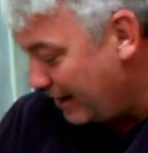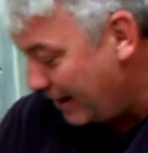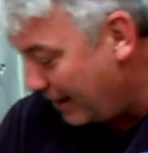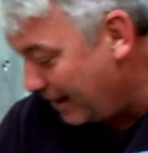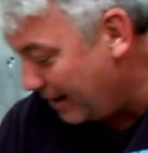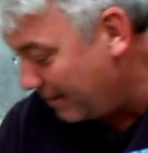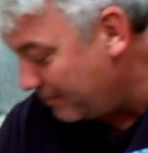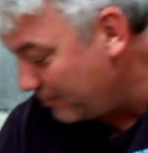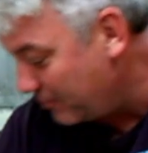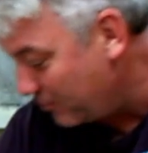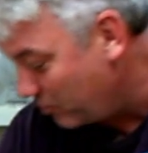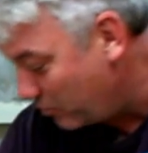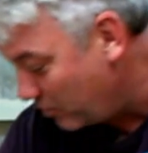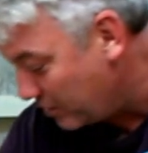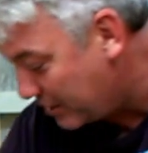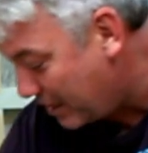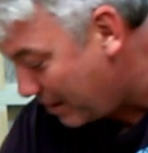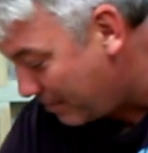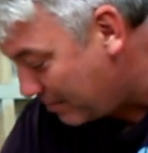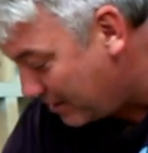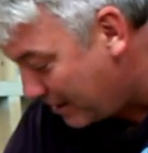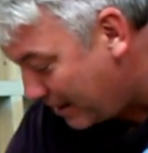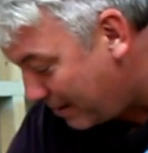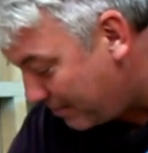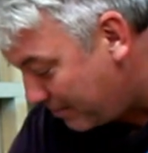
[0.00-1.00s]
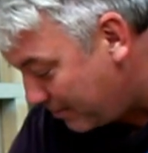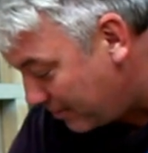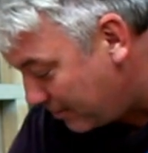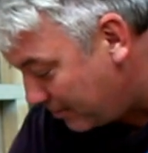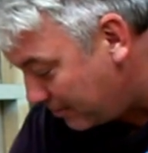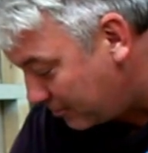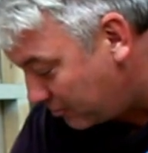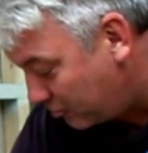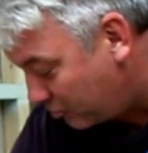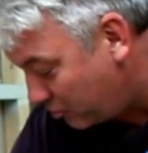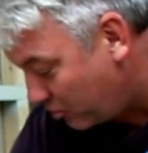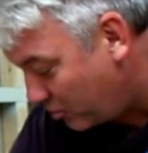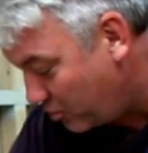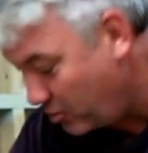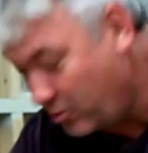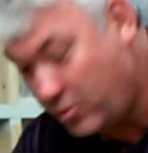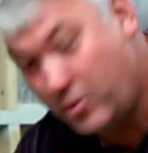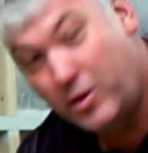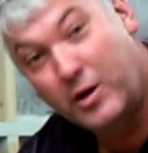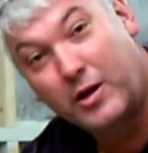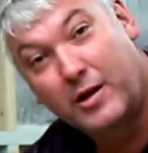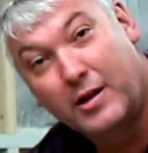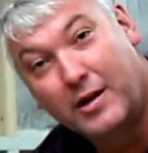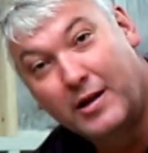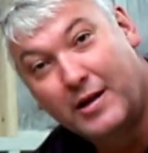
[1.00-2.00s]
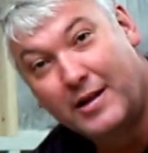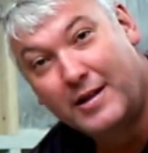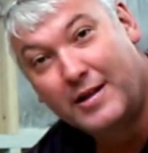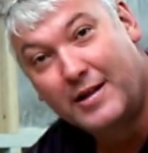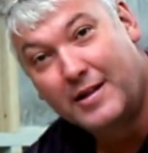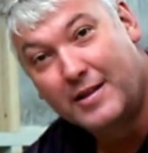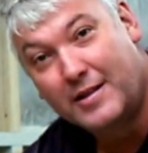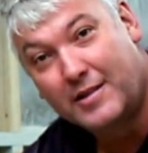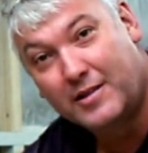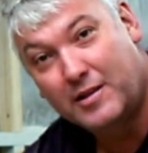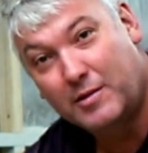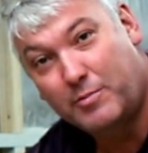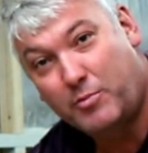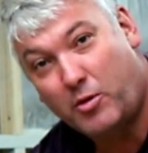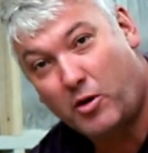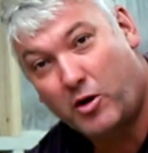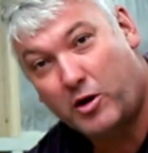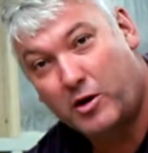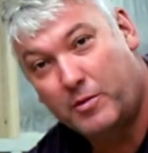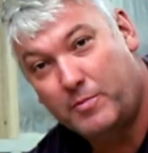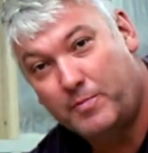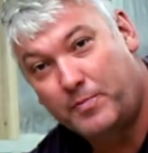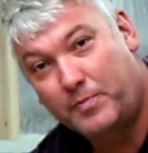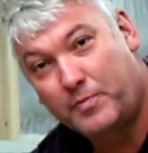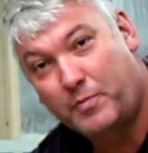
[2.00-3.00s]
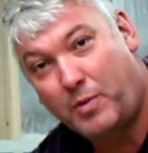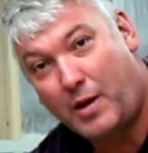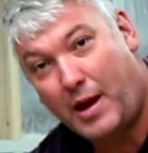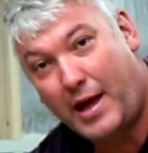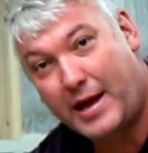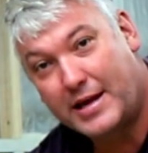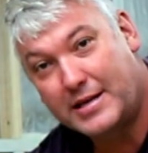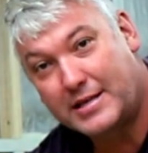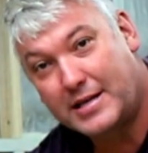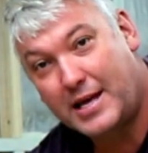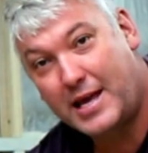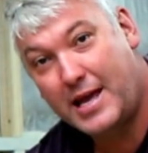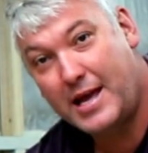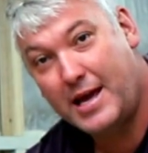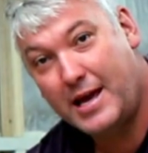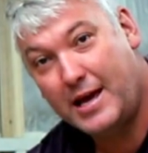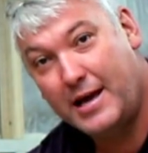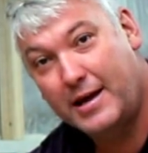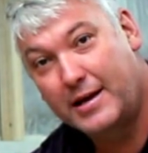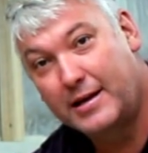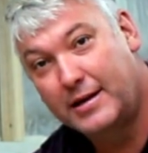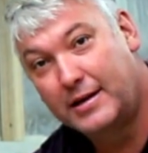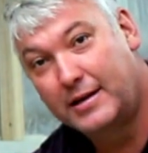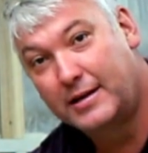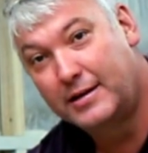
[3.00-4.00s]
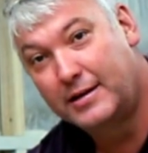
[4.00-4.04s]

We're coming up through the bottom plate here.